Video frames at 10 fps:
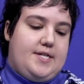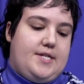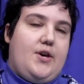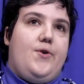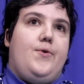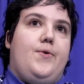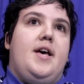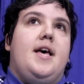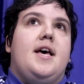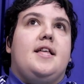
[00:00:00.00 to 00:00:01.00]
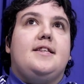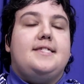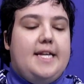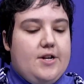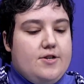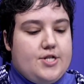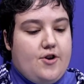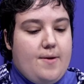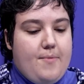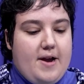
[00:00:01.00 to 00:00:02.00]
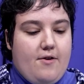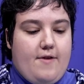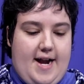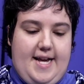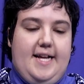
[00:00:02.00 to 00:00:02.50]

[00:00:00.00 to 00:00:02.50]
So the Senior Circuit Breaker Credit